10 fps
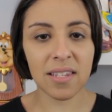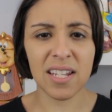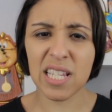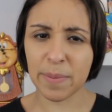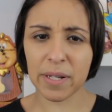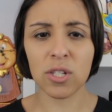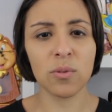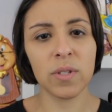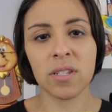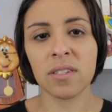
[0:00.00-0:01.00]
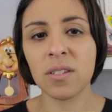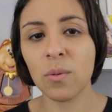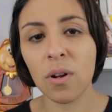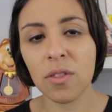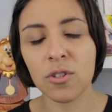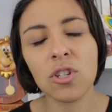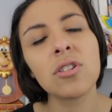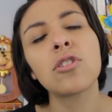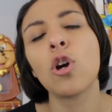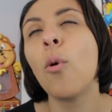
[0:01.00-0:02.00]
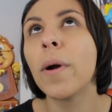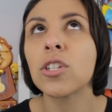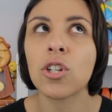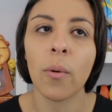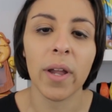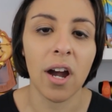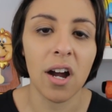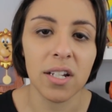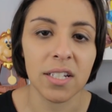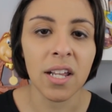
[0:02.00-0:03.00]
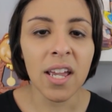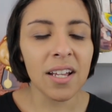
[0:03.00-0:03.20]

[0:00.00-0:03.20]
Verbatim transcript: And especially with Disney World, there's just so much going on and